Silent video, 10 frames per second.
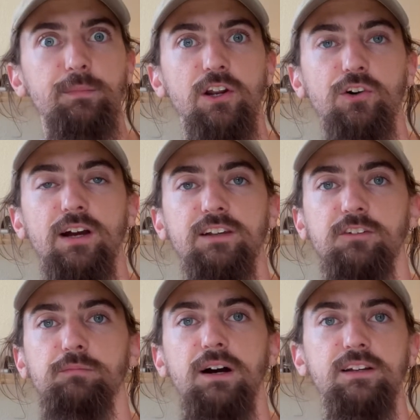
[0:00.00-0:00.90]

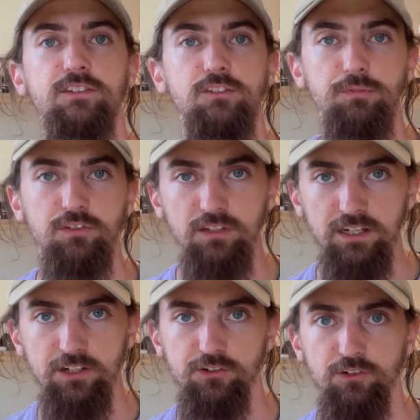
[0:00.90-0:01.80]
horizon by a
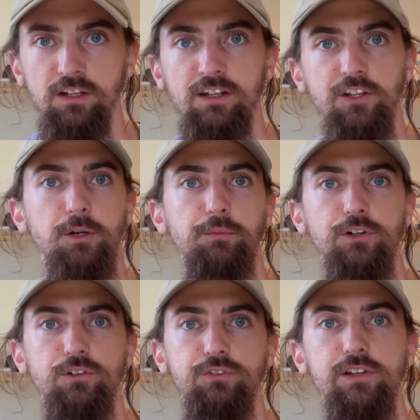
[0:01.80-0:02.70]
substantial number
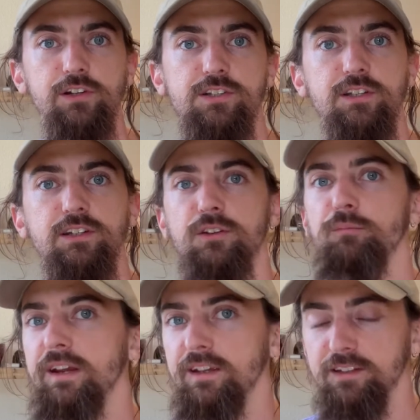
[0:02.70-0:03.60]
of years. It's
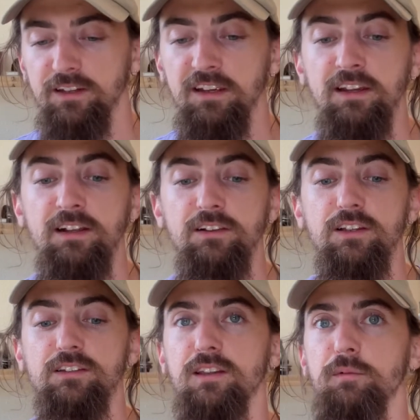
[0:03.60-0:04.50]
amazing.
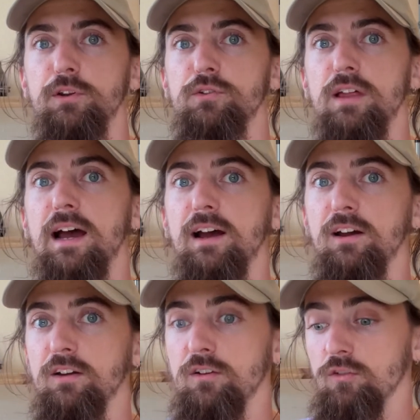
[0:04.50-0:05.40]
Let's say we do that
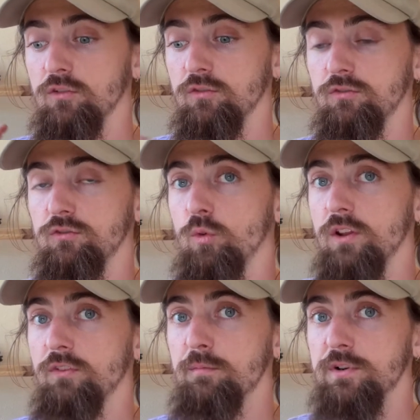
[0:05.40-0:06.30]

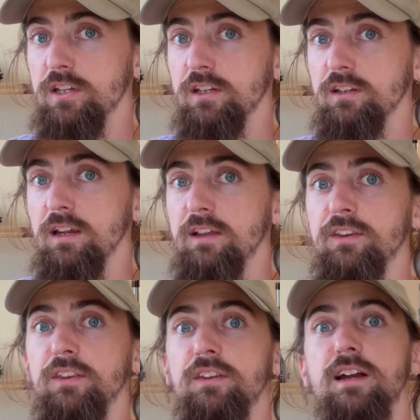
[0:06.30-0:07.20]
25%, and
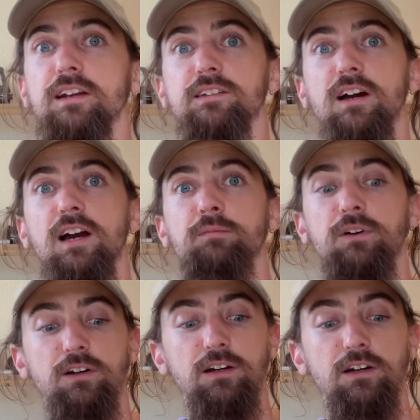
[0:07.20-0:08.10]
then next time,
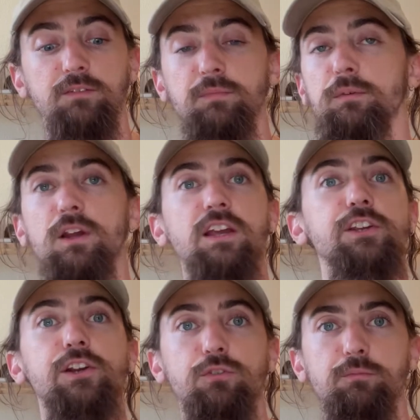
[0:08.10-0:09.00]
maybe a
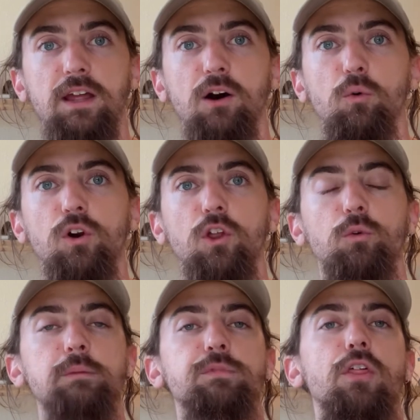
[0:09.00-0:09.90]
year from now, we're all the
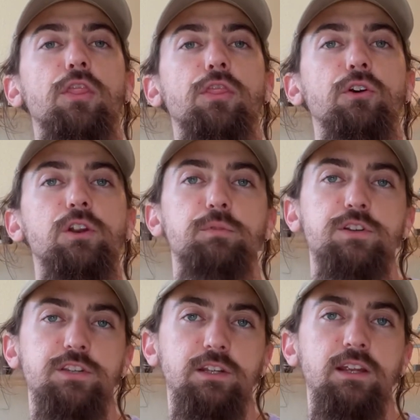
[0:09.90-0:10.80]
way up to
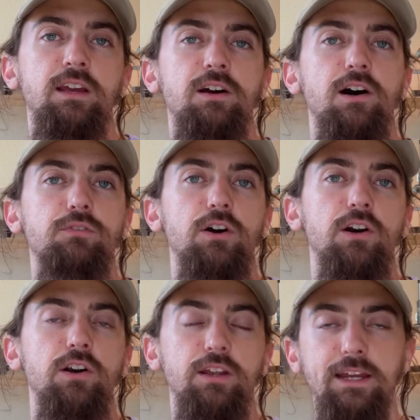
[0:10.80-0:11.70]
30% of
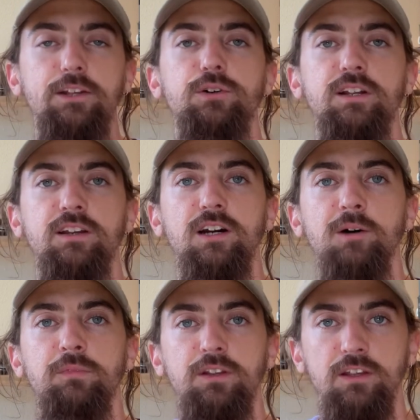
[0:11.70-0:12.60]
our annual
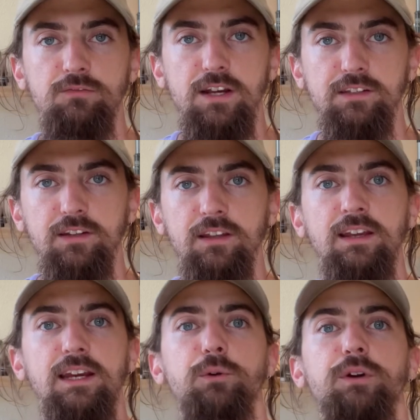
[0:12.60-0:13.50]
income invested.
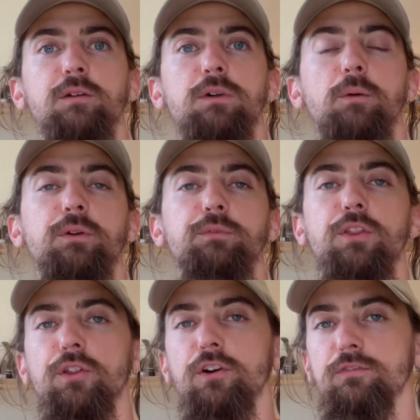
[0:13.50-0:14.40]
And then we can bump it up to
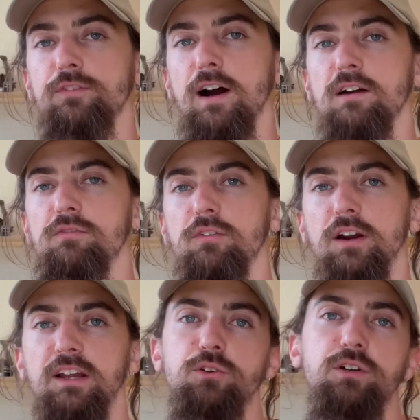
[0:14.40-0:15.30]
35 of our
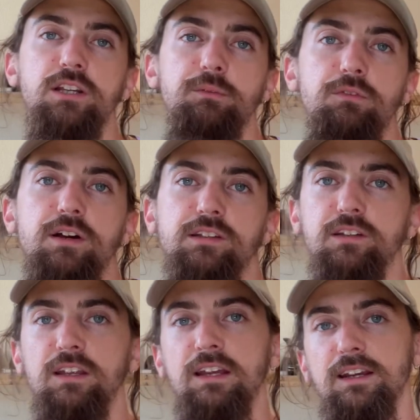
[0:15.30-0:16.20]
annual income
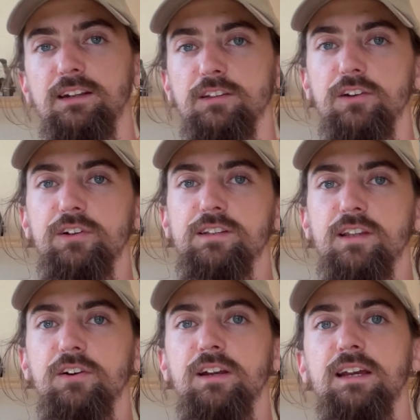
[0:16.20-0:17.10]
invested, et cetera, et
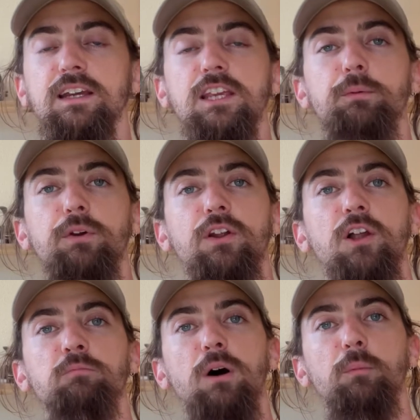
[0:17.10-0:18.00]
cetera. Keeping
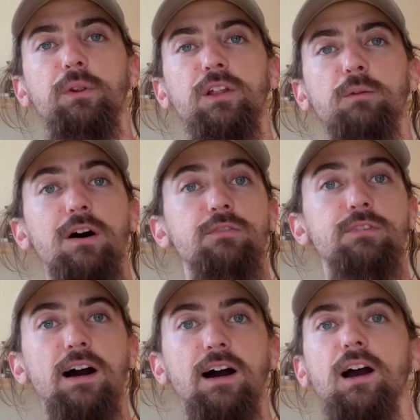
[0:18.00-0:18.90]
on bumping it up by
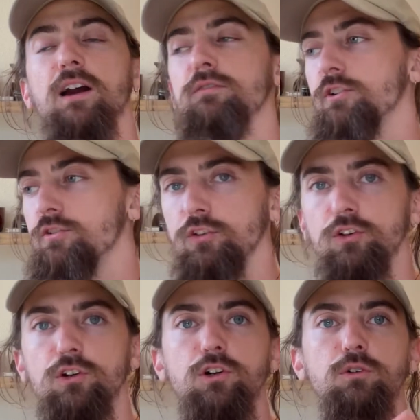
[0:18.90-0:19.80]
5 or
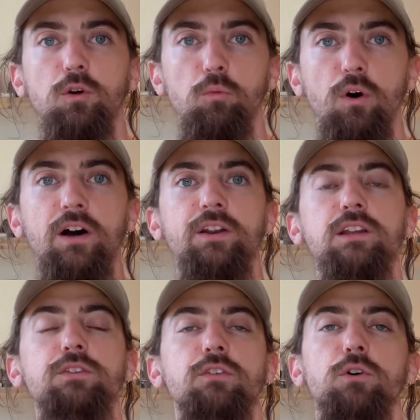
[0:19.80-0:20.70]
2 or 1,
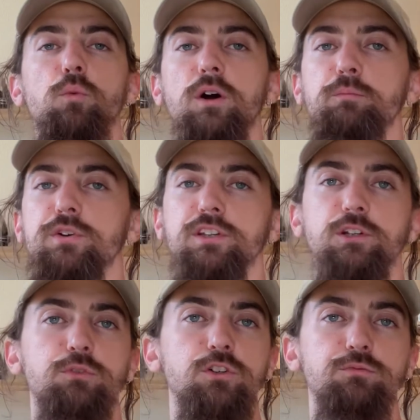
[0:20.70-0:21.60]
even if a 1%
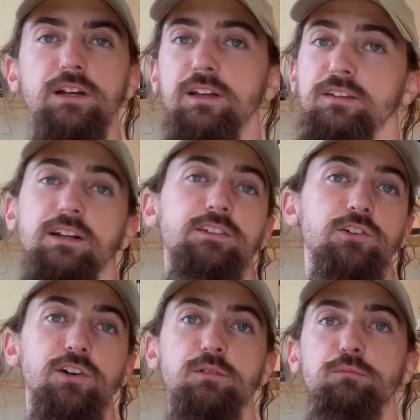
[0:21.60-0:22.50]
improvement, that's a
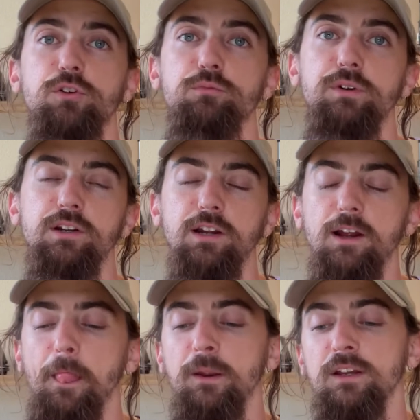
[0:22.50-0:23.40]
great improvement,
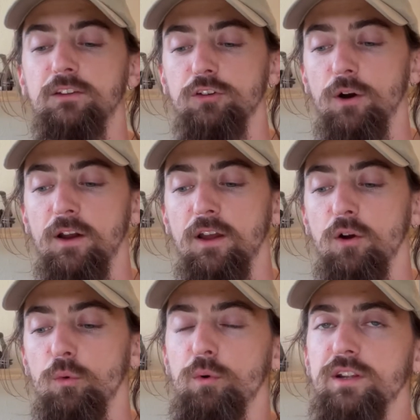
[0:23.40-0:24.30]
okay? So
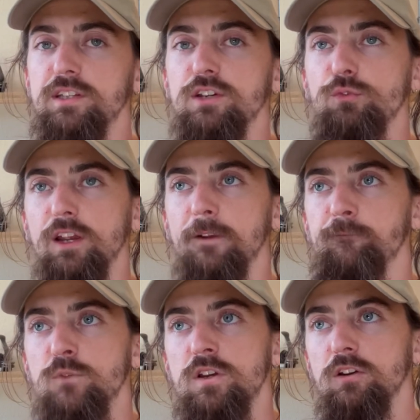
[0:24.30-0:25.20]
we wanna see if we can
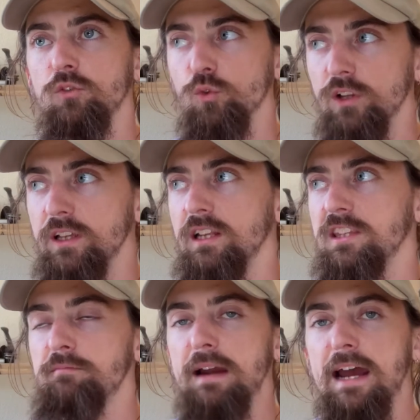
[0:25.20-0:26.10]
really get
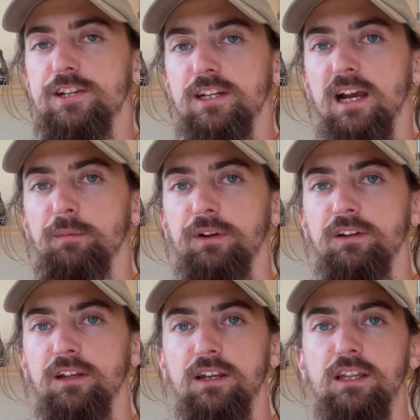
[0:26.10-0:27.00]
the magic
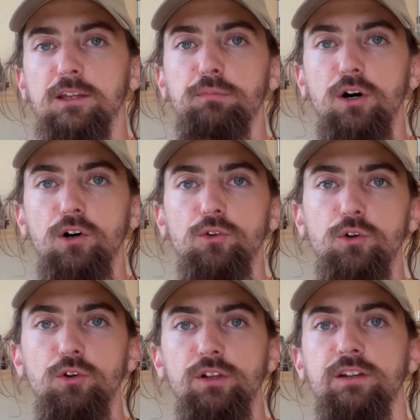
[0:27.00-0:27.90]
happening and get the ball
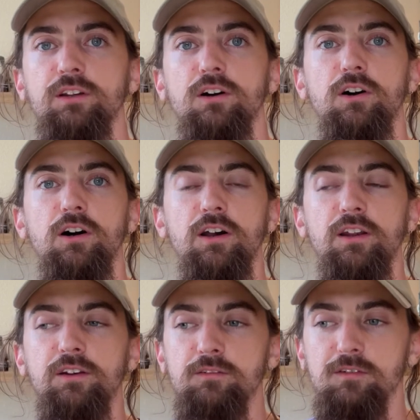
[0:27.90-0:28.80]
rolling
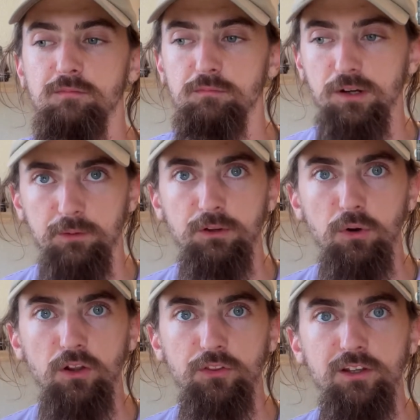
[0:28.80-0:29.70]
on becoming
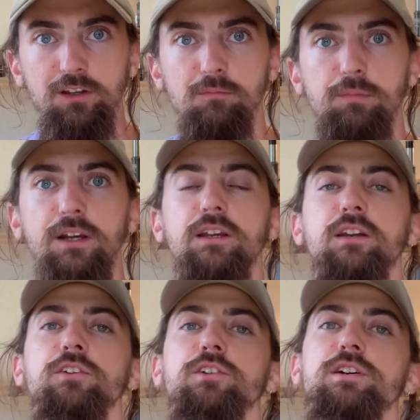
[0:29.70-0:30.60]
wealthy by
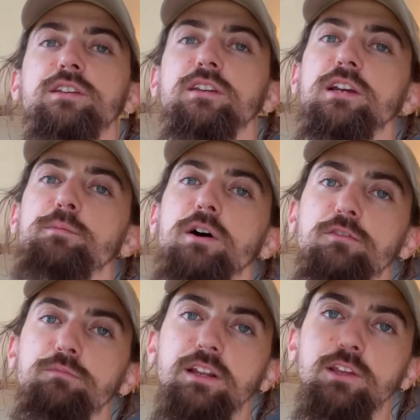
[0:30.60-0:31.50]
increasing the amount
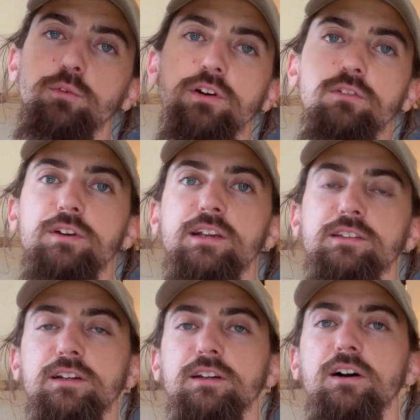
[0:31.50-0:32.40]
of money that we're
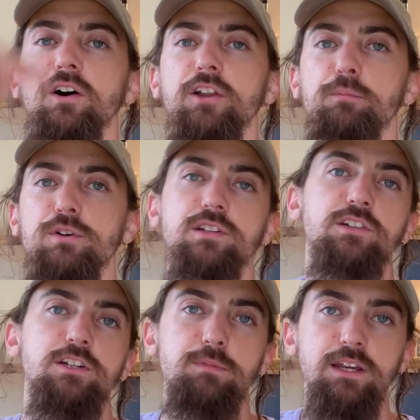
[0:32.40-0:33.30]
investing on a
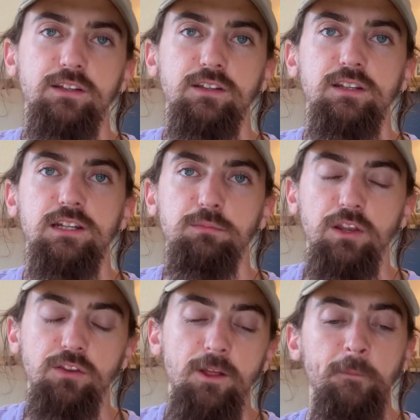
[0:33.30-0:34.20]
percentage basis each month.